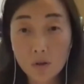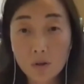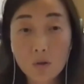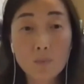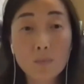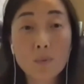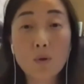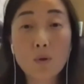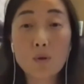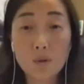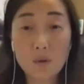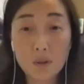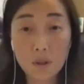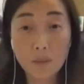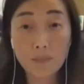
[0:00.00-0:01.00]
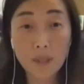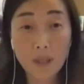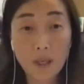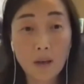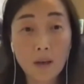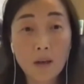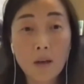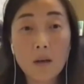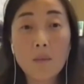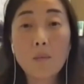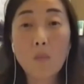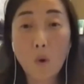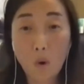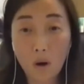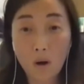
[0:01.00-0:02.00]
to produce something
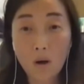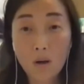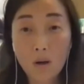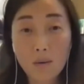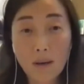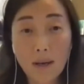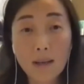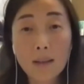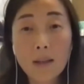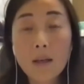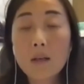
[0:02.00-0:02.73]
more, right?